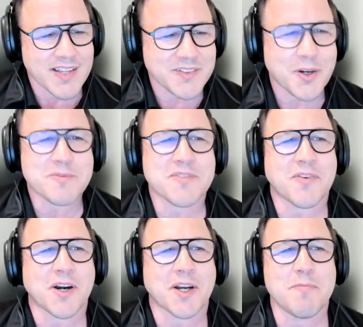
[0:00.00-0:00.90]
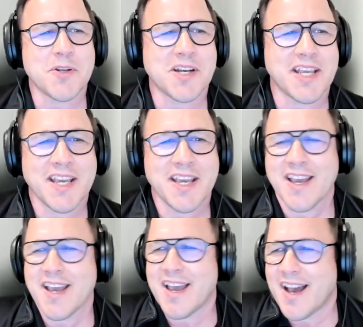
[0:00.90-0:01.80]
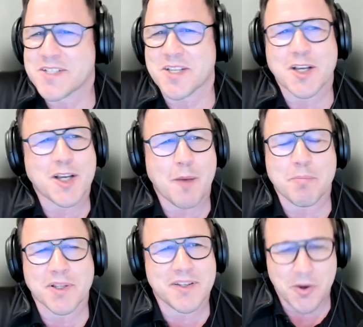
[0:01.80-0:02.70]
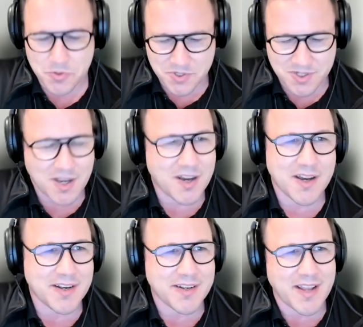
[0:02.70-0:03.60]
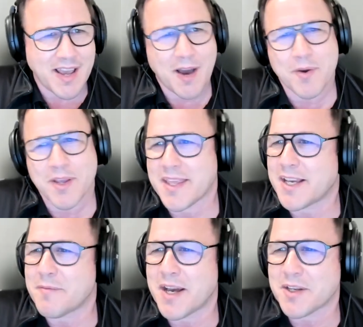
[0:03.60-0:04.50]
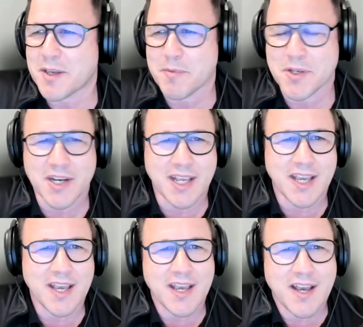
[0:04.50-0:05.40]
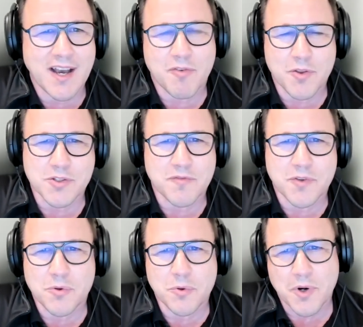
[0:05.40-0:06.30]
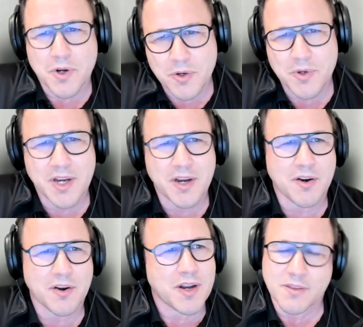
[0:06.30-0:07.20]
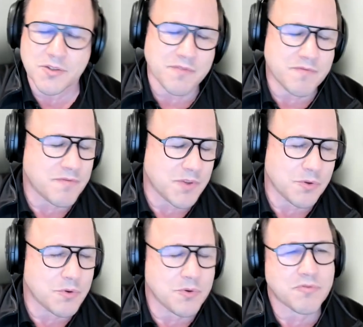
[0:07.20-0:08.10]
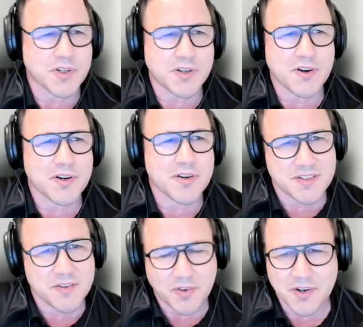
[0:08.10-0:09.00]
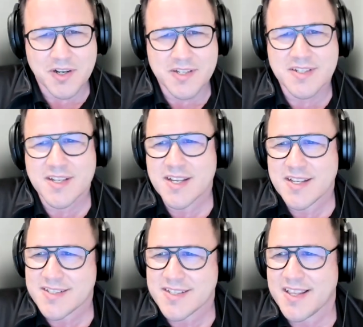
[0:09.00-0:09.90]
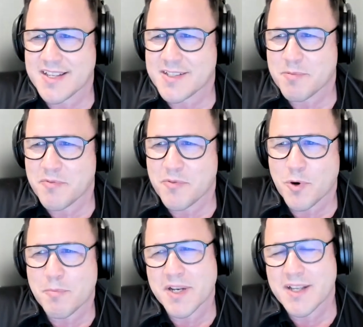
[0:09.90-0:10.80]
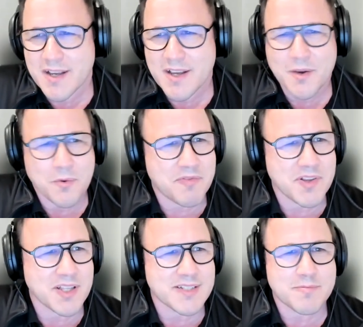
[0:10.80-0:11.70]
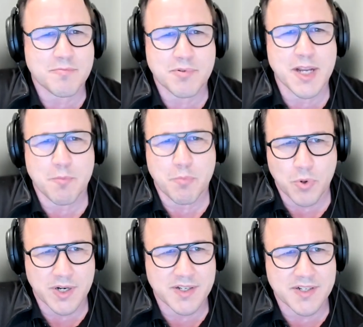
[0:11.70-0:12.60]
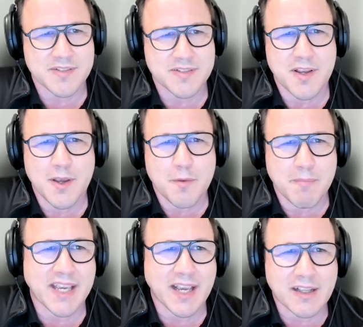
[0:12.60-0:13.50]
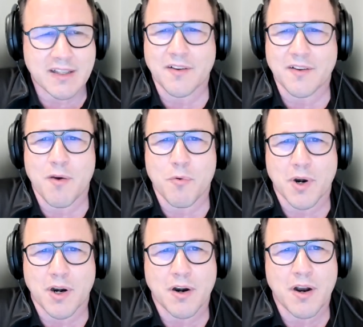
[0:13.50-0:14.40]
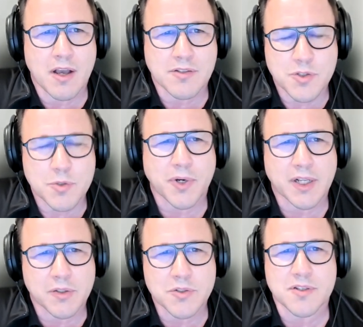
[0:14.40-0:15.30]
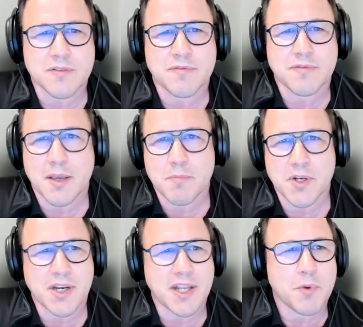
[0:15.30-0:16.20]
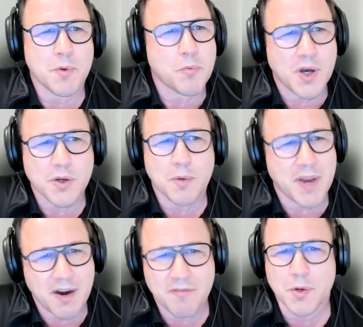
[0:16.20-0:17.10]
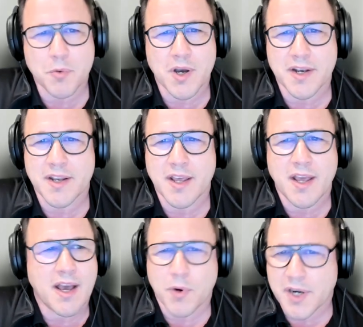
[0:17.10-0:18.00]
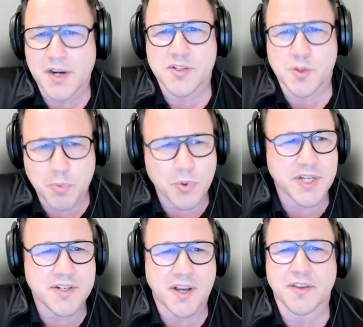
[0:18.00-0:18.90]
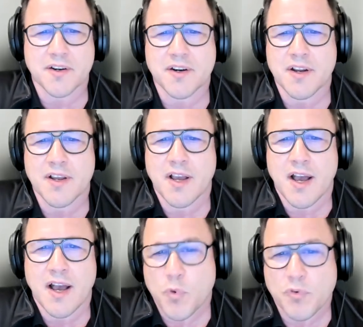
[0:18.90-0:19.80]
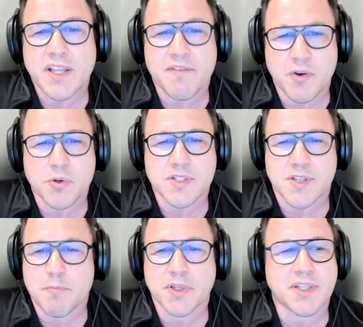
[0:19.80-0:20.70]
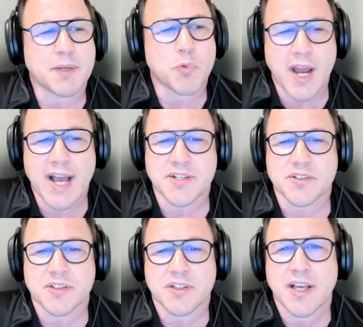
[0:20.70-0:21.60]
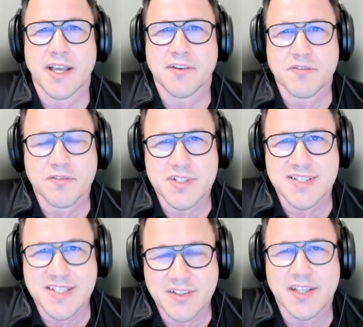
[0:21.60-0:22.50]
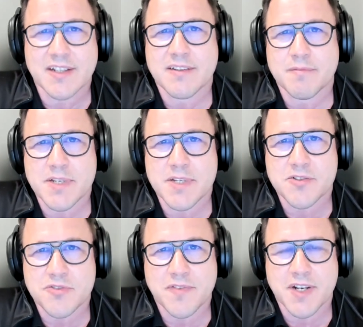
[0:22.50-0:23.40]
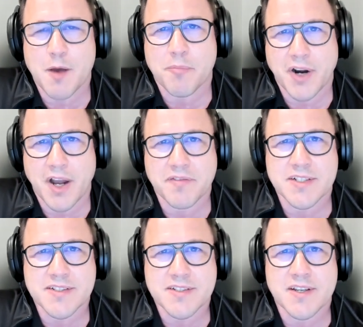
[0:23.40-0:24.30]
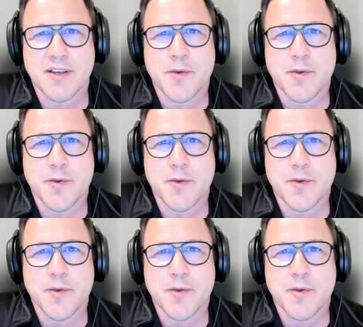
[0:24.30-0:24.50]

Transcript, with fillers: In terms of our community, just a couple of notes on how we think about community. For those of you who are new here, those of you who've returned, you've heard us say this before, but we feel it's pretty important to just make it clear that we're a super inclusive community. We welcome everyone. We're here to support each other. We're really focused on building more agile and resilient mission driven nonprofits.